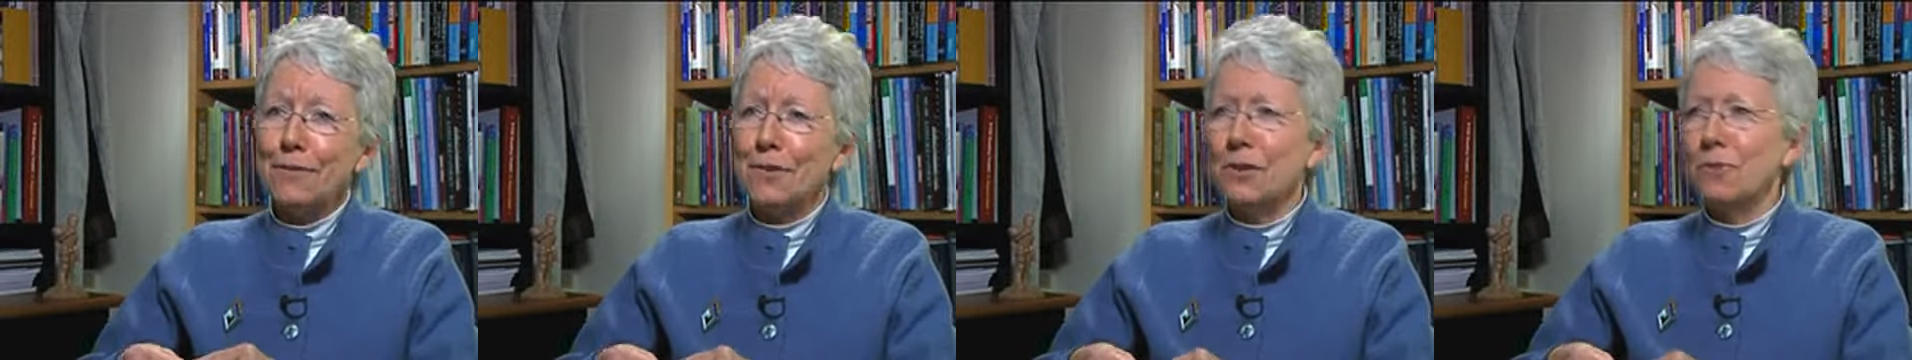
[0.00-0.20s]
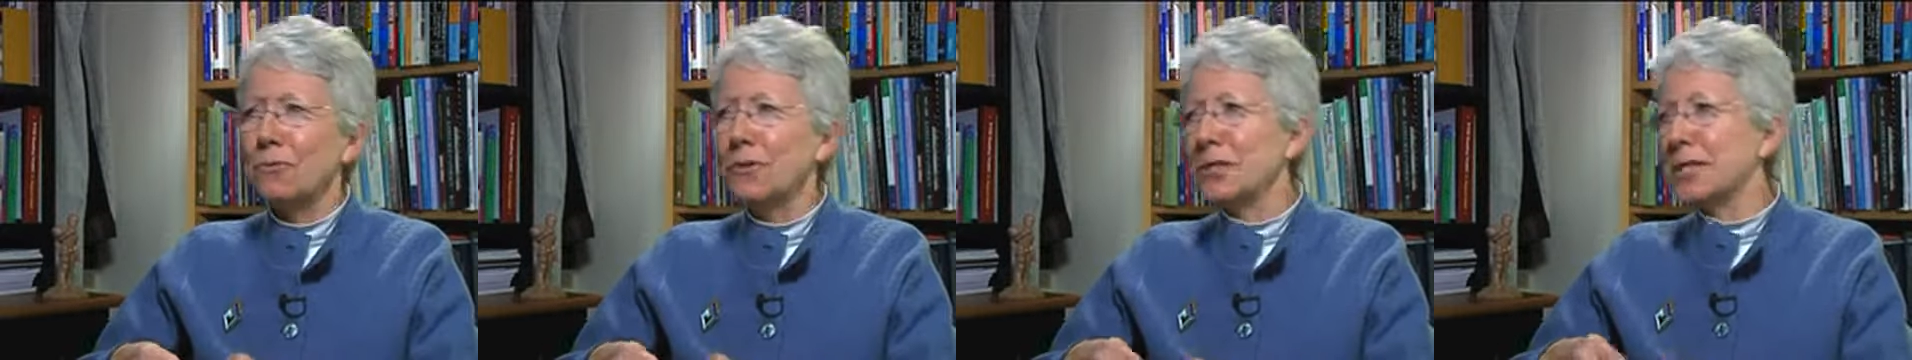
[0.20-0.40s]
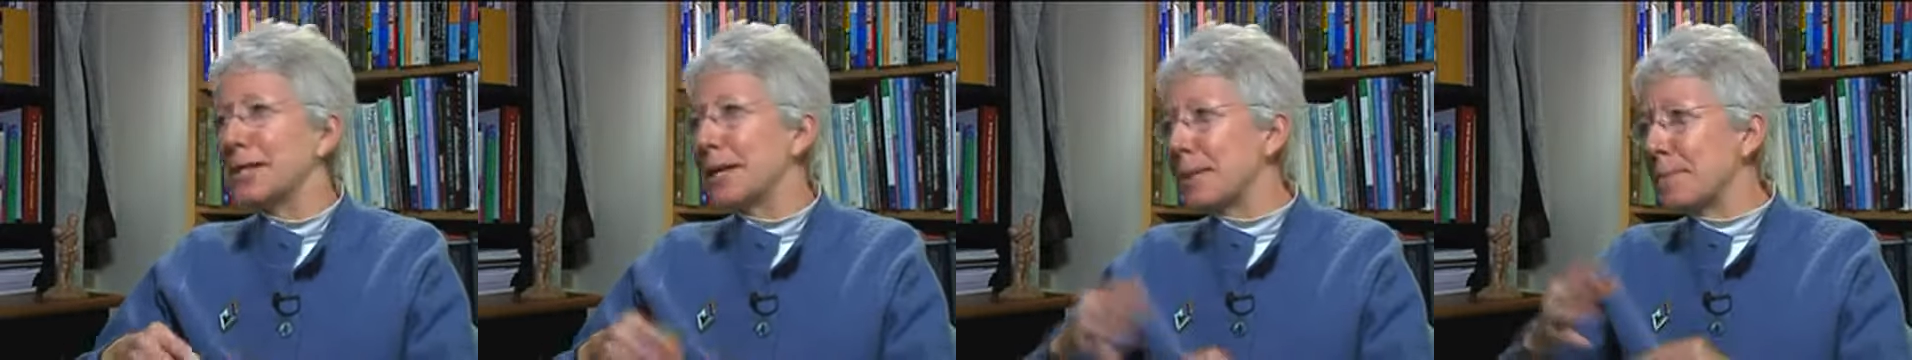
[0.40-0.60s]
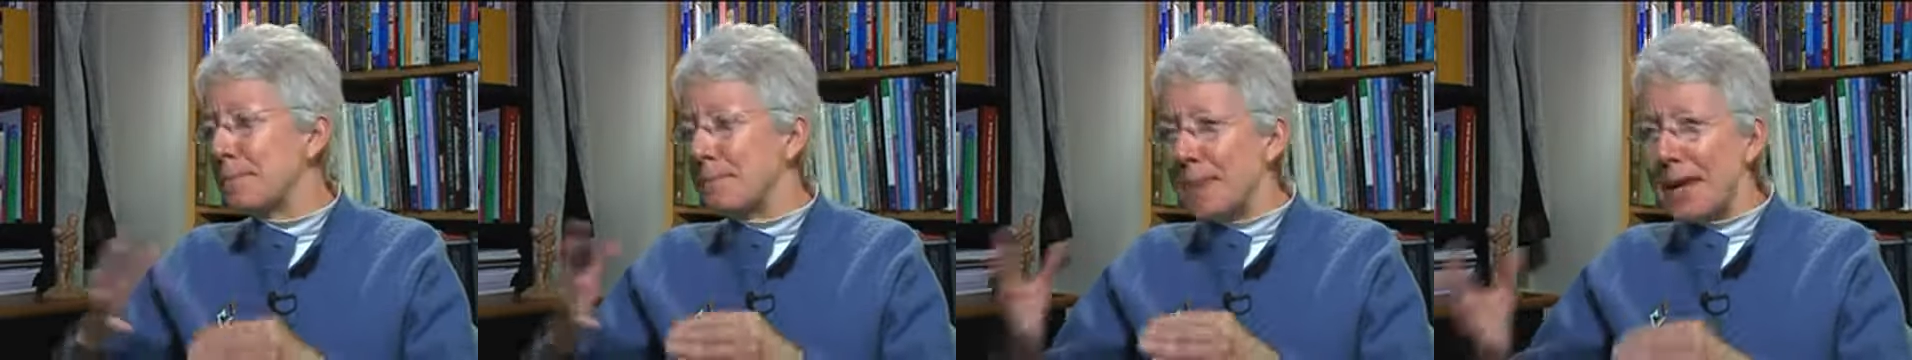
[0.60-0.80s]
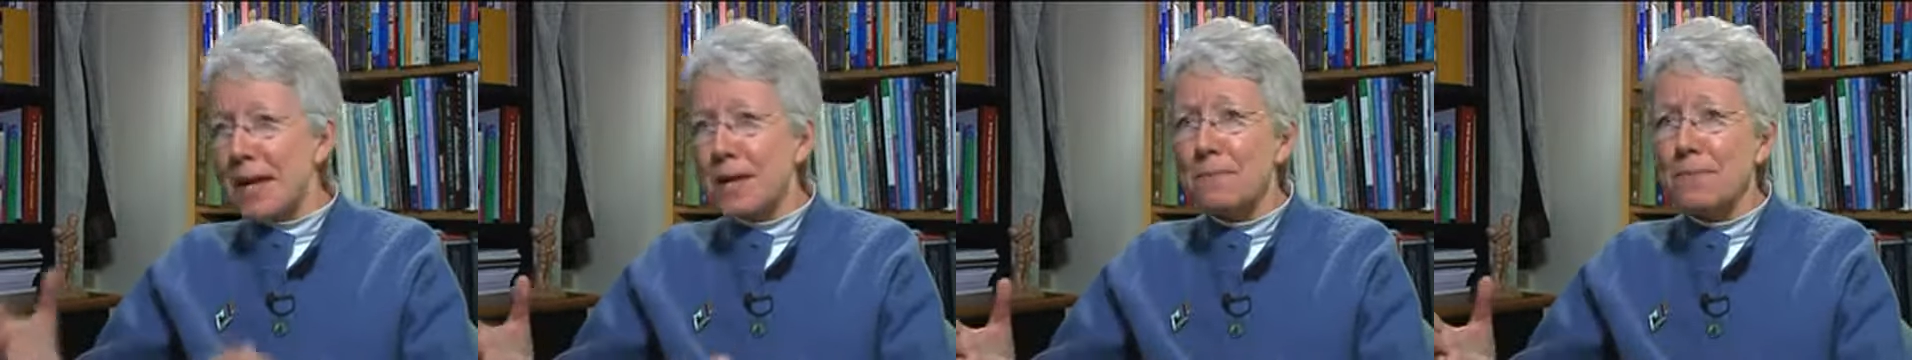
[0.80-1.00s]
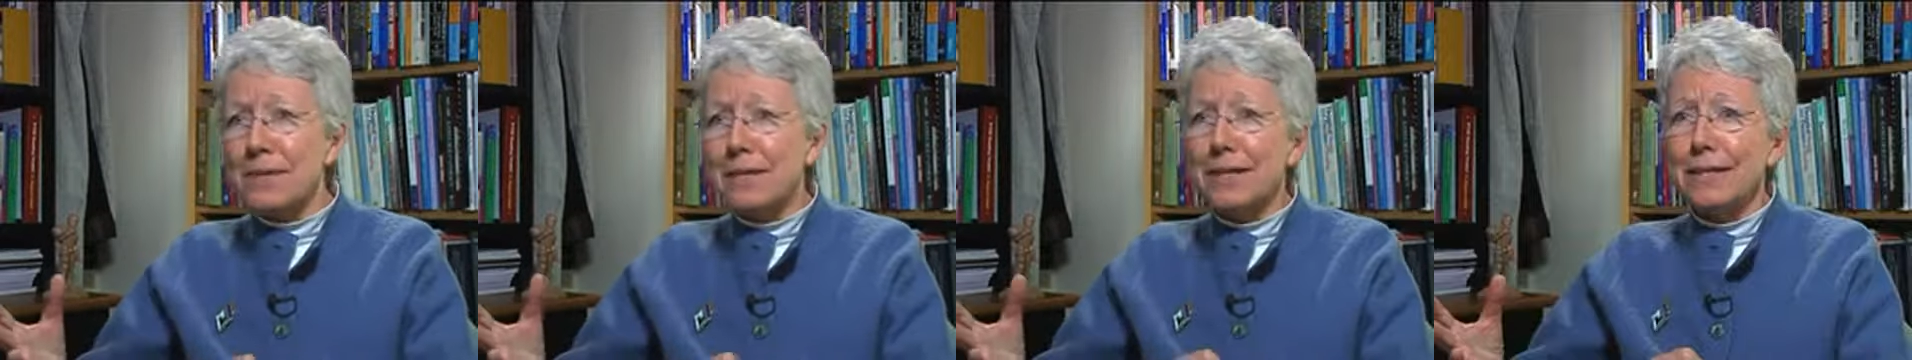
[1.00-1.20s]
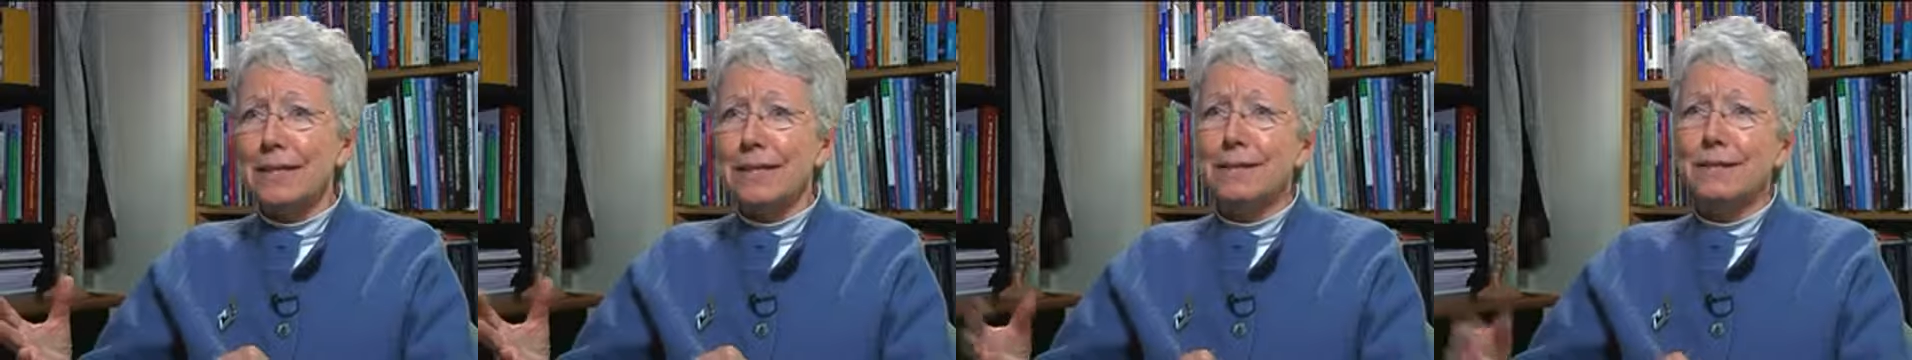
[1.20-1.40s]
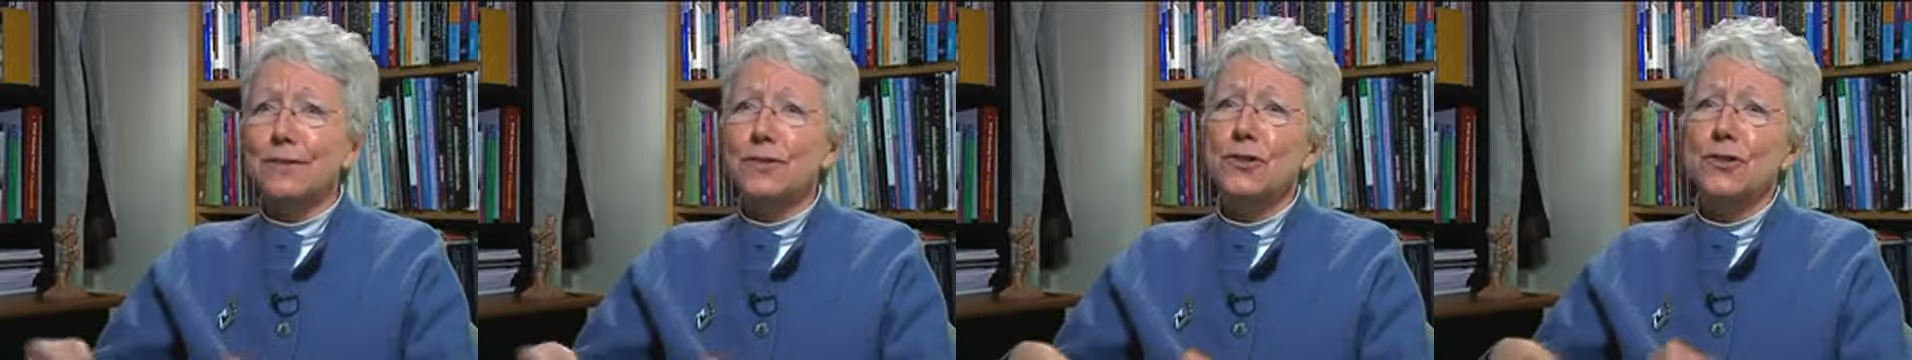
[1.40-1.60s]
They're words like baby
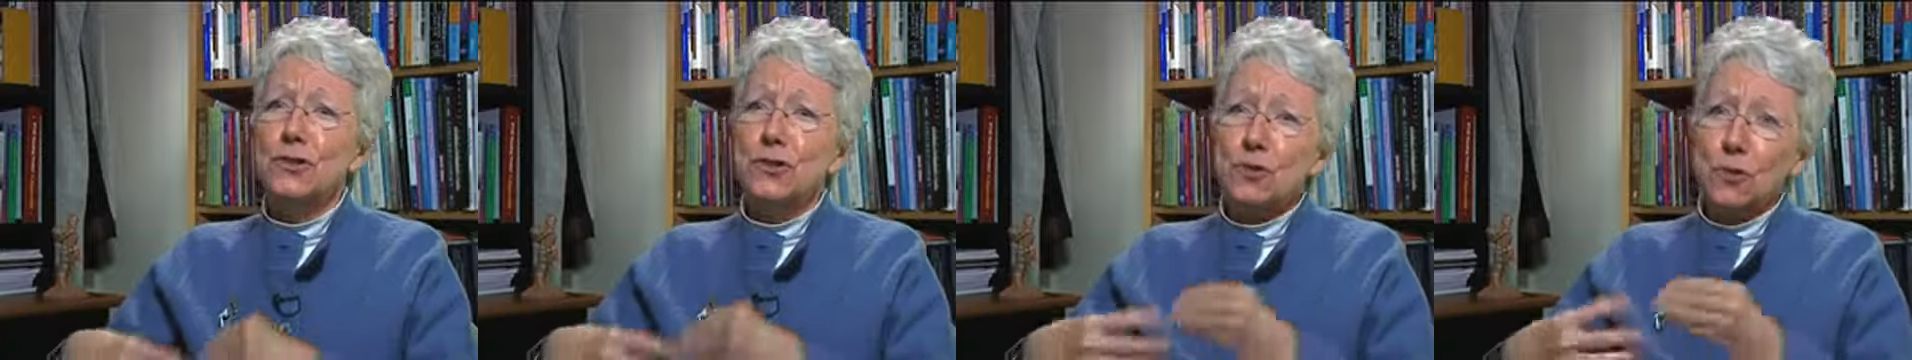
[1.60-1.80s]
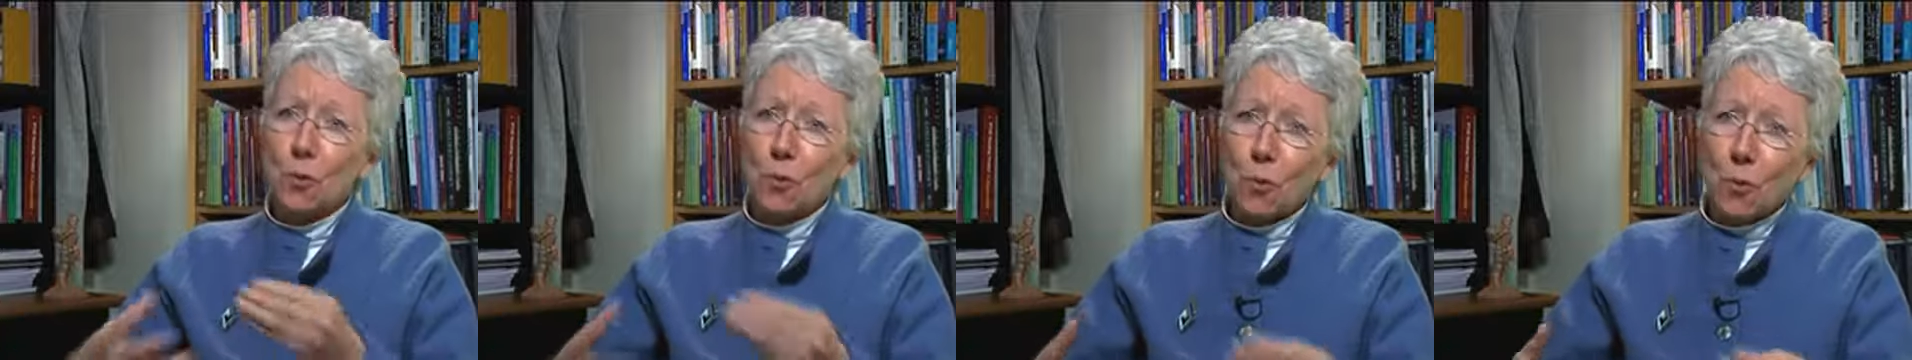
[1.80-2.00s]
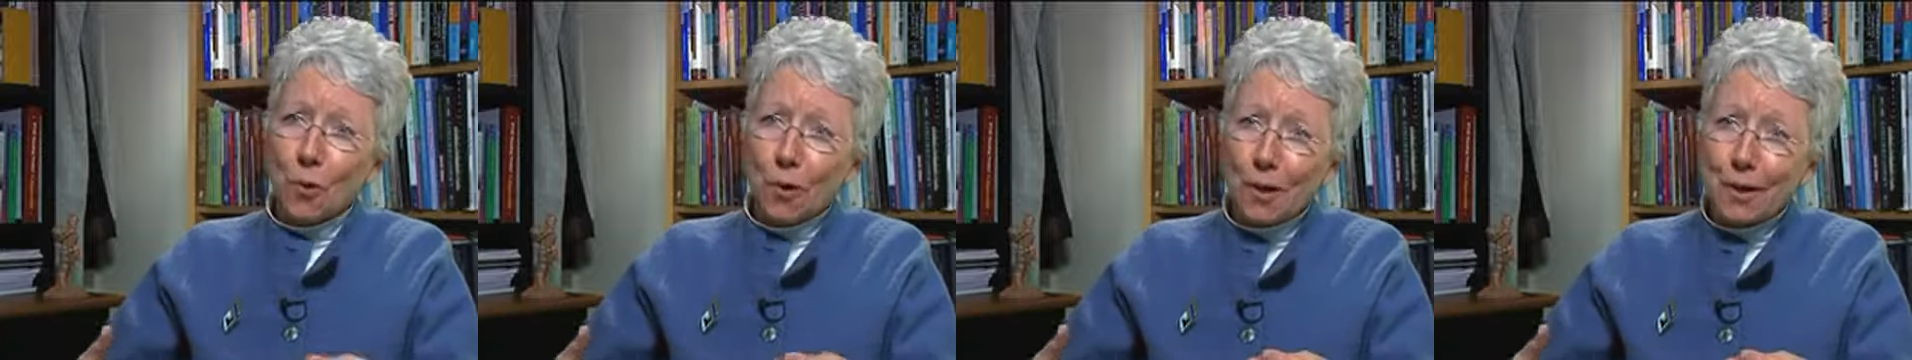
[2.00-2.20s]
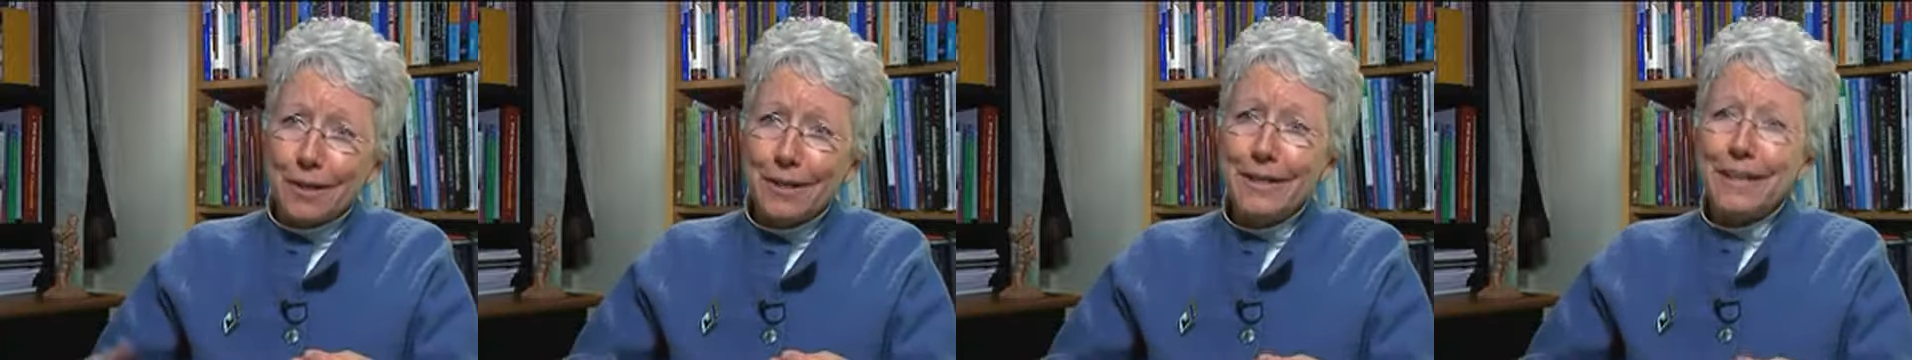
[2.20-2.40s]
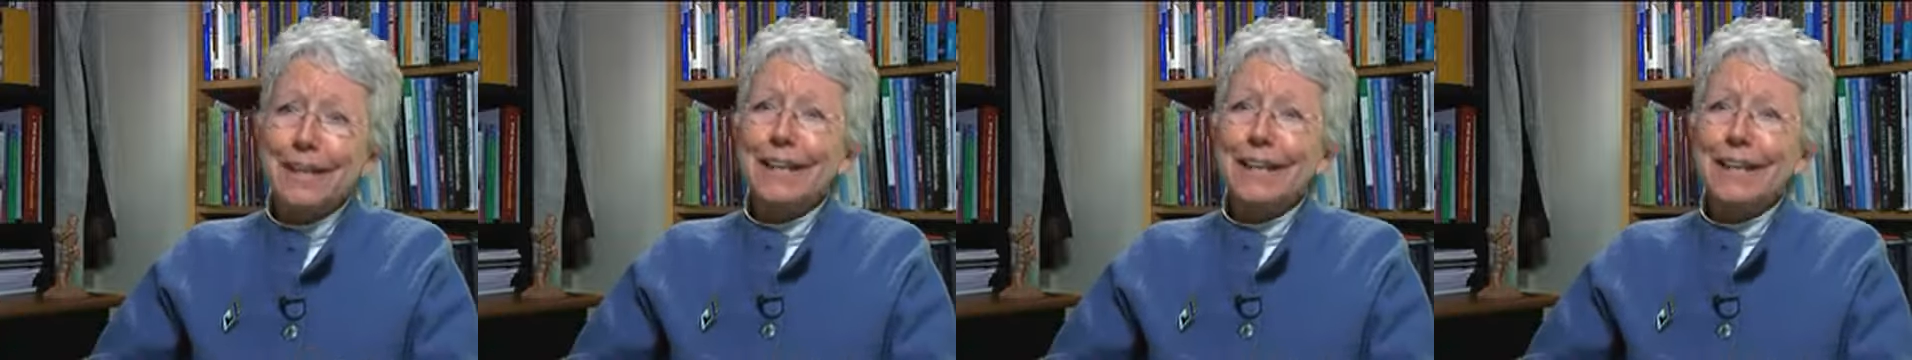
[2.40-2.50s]
and store